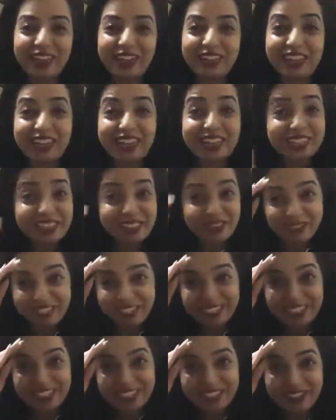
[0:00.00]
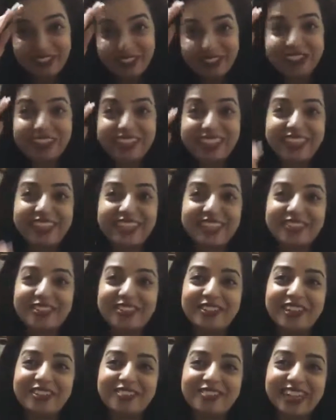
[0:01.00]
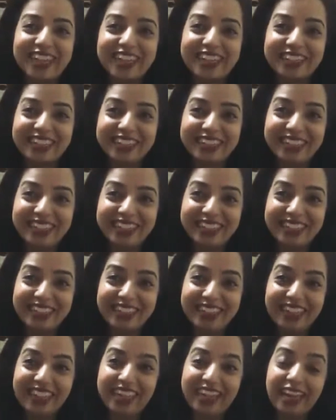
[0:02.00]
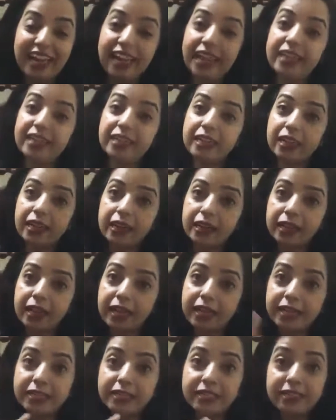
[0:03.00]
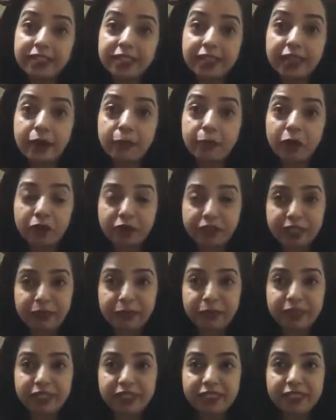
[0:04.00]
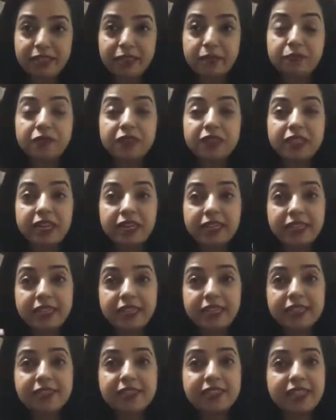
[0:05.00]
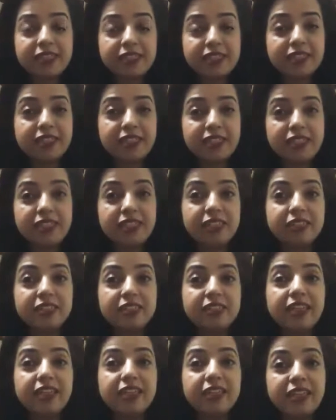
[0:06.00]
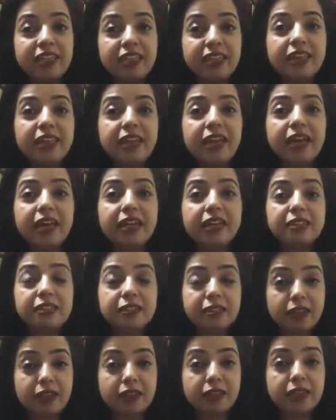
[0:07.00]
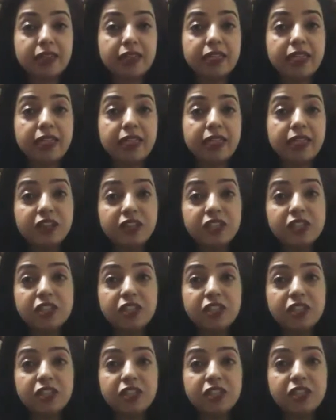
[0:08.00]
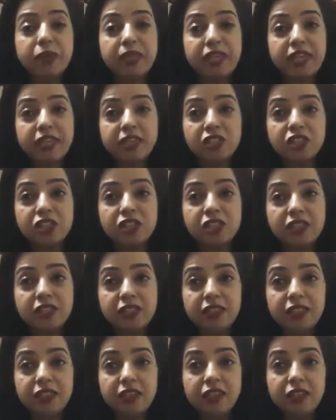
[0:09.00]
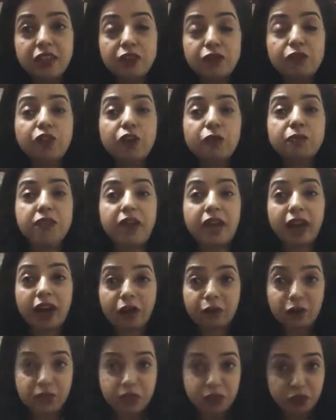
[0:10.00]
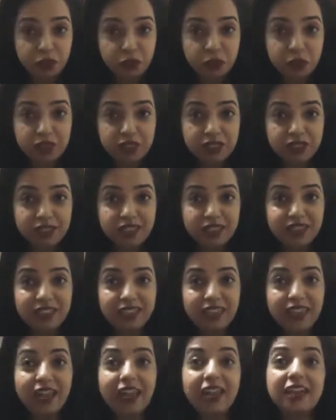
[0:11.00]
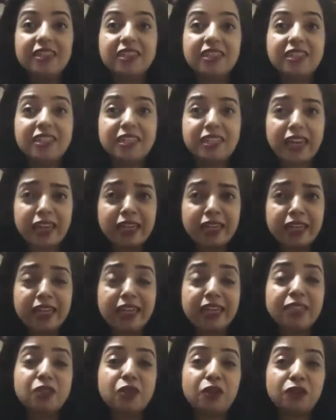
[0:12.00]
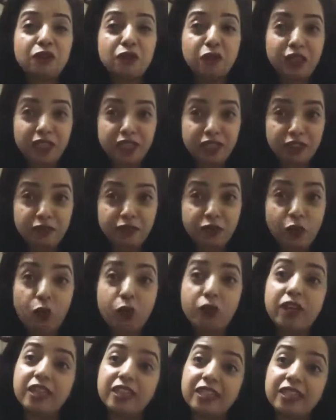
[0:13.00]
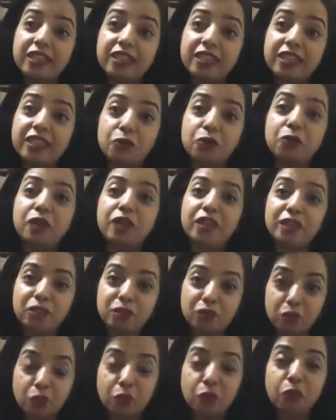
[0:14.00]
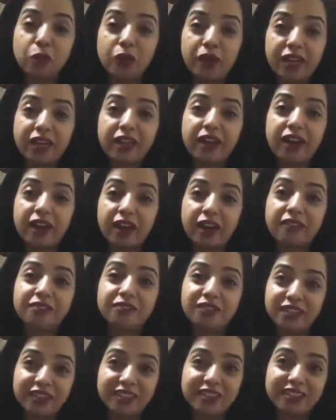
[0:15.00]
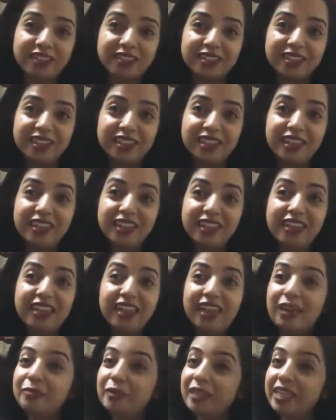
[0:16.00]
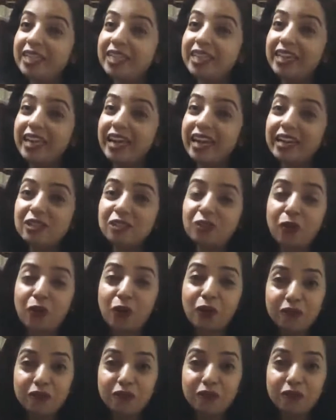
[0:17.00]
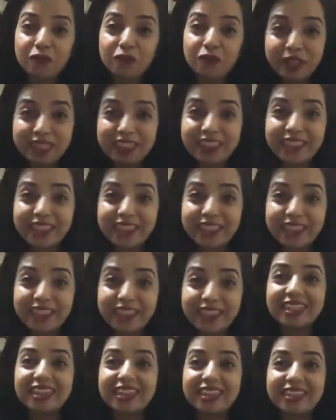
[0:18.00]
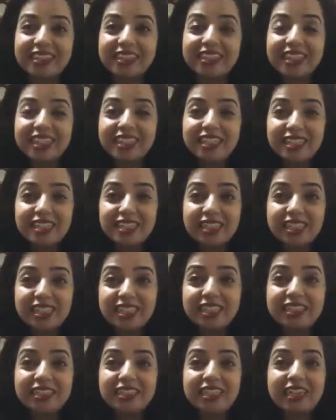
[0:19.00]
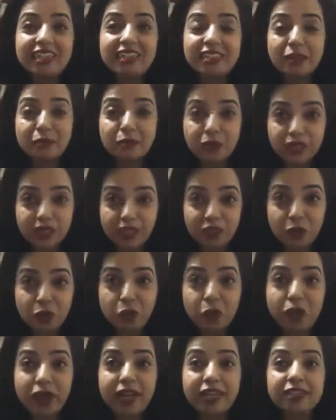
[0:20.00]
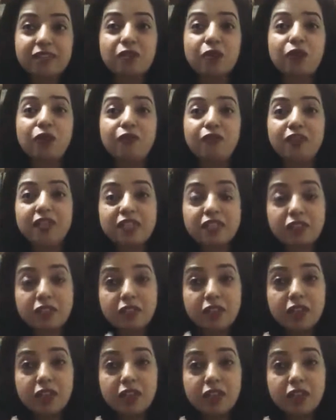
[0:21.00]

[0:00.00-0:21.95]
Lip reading: That is something that only he could have done. And another thing about him is that he is such a genius that he finished his PhD from the Harvard University at the young age of 24, and that too in 2.5 years. I mean, he has always been this genius and somebody who has always,